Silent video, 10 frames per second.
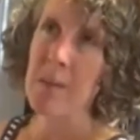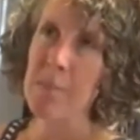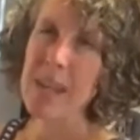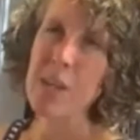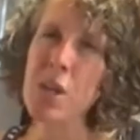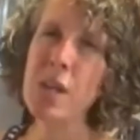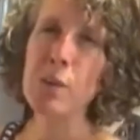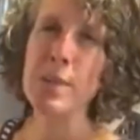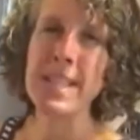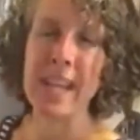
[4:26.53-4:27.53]
Make sure
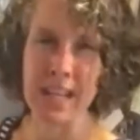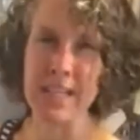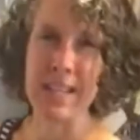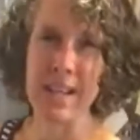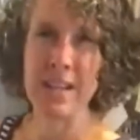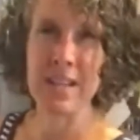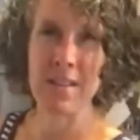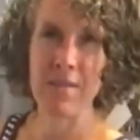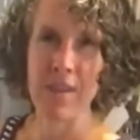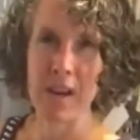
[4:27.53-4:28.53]
you taste it
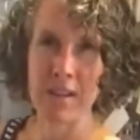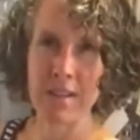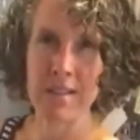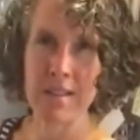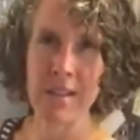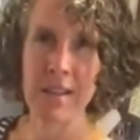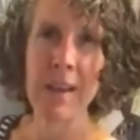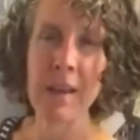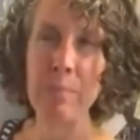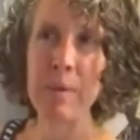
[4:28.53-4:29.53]
first,
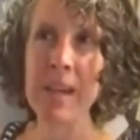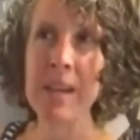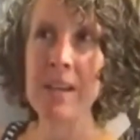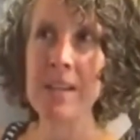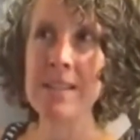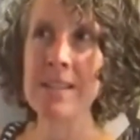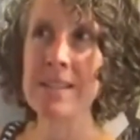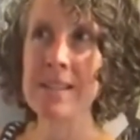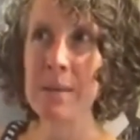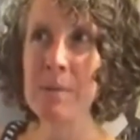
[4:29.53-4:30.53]
because
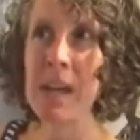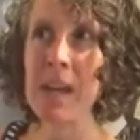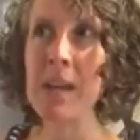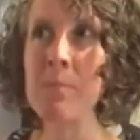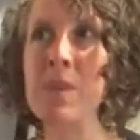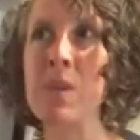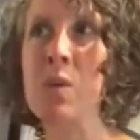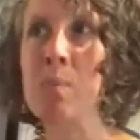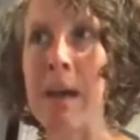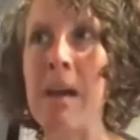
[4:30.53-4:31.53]
sometimes
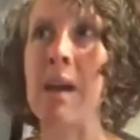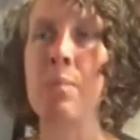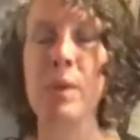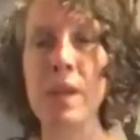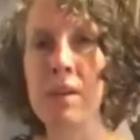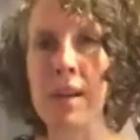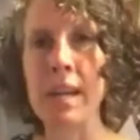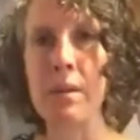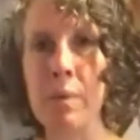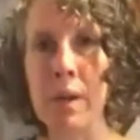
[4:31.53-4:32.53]
you buy
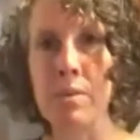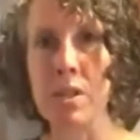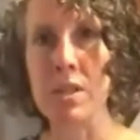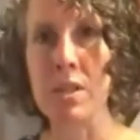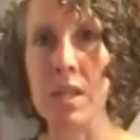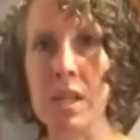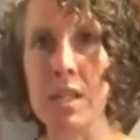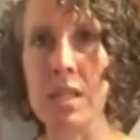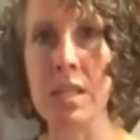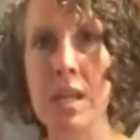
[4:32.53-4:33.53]
pre-grated Parmesan
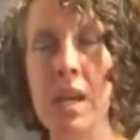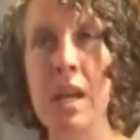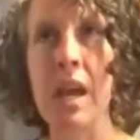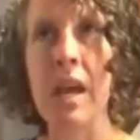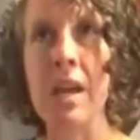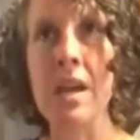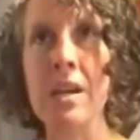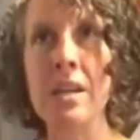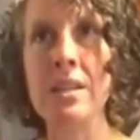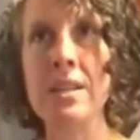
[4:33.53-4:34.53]
cheese
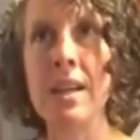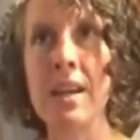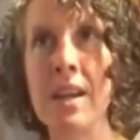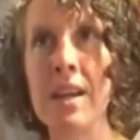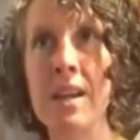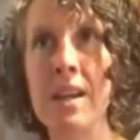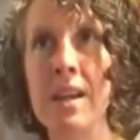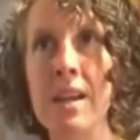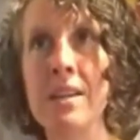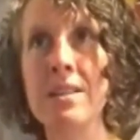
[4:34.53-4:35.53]
and
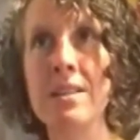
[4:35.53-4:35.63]
it